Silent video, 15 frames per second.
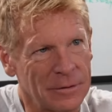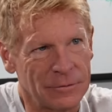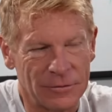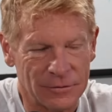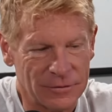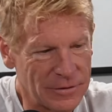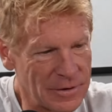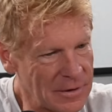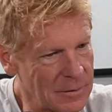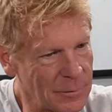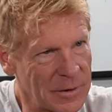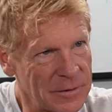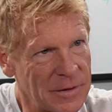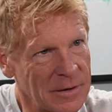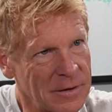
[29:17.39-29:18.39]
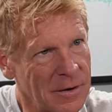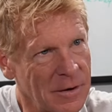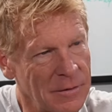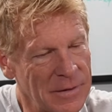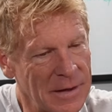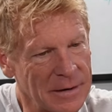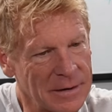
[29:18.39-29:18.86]
I was just thinking about that car,
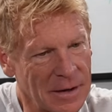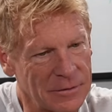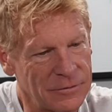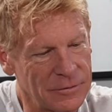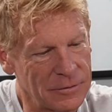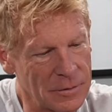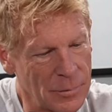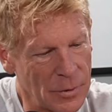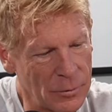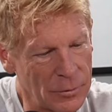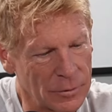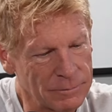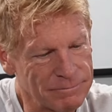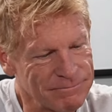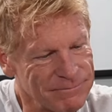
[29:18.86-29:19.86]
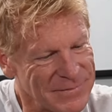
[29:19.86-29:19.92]
and that Godzilla motor,